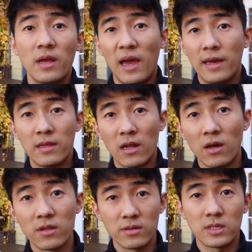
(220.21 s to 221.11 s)
And a
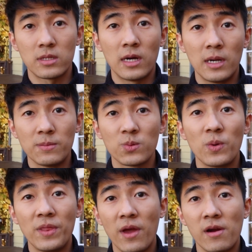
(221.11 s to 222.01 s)
lot of the times
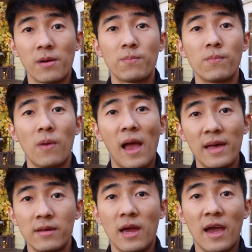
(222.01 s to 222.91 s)
when they are
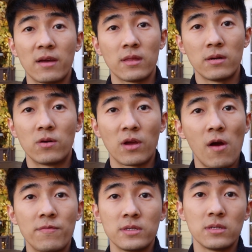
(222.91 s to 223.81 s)
at a hackathon or
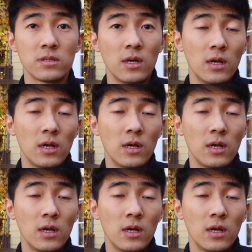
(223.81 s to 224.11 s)
conferences,